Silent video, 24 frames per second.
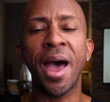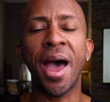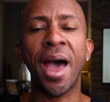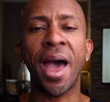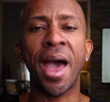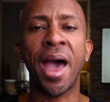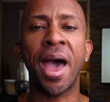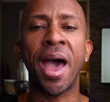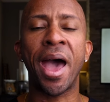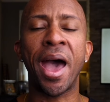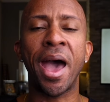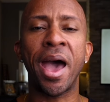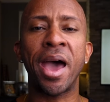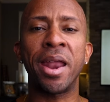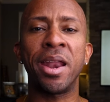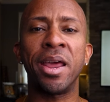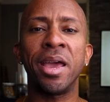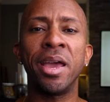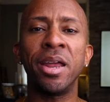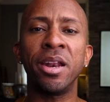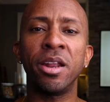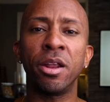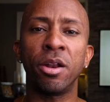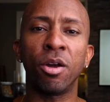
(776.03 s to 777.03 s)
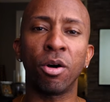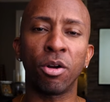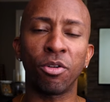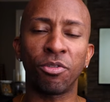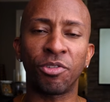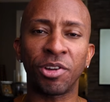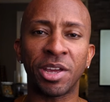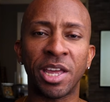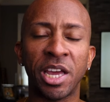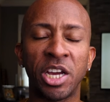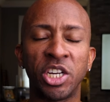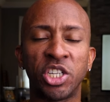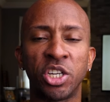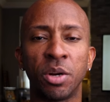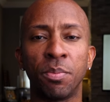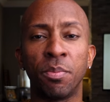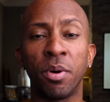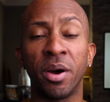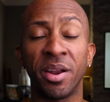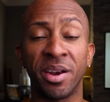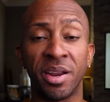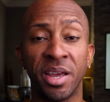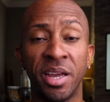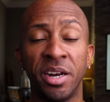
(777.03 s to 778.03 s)
And hit the notification
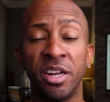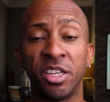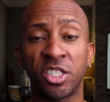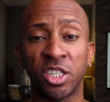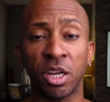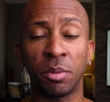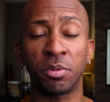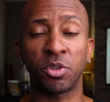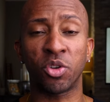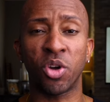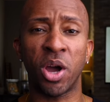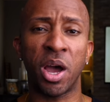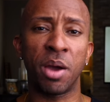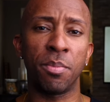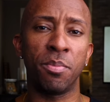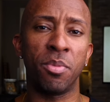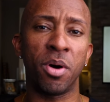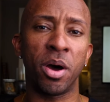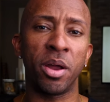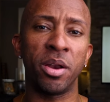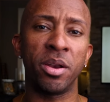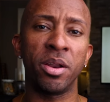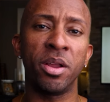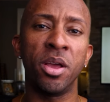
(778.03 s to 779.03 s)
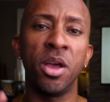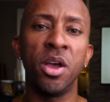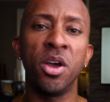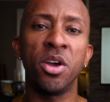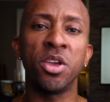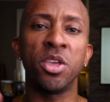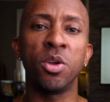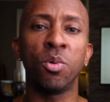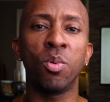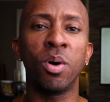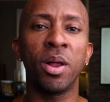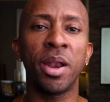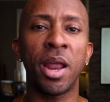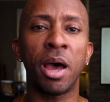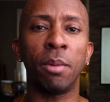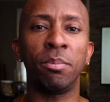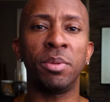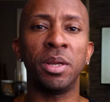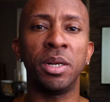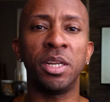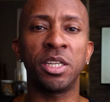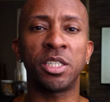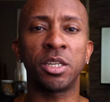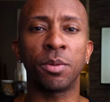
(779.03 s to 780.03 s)
button, hit the subscribe button. You will not
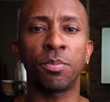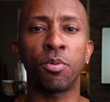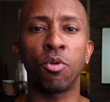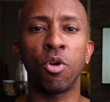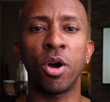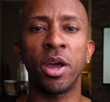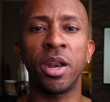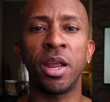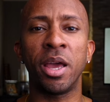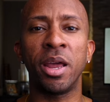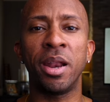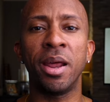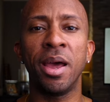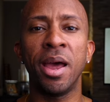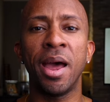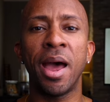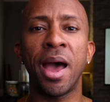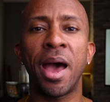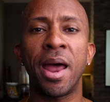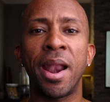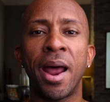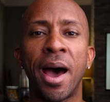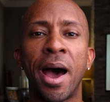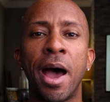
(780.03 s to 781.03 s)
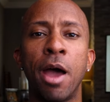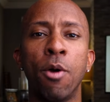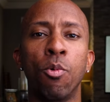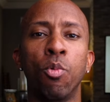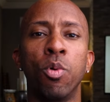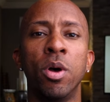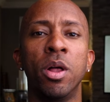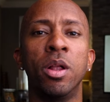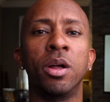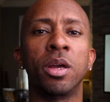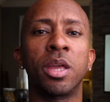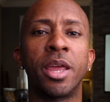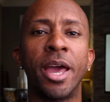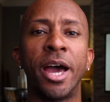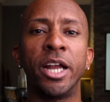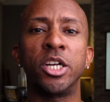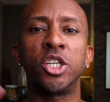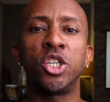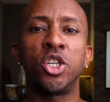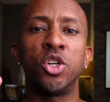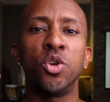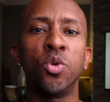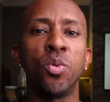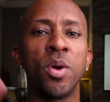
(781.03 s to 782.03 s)
be disappointed, and I will
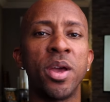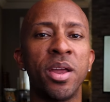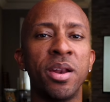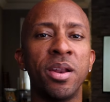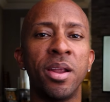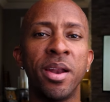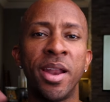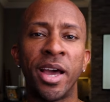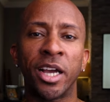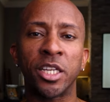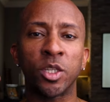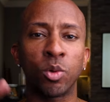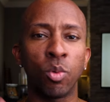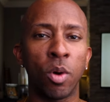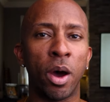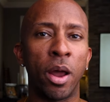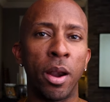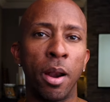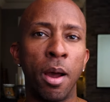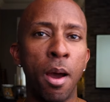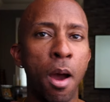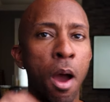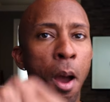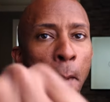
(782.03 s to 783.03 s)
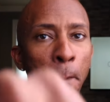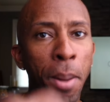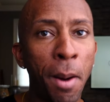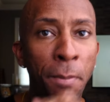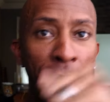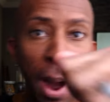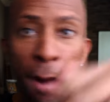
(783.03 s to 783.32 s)
catch you in the next one. Pop,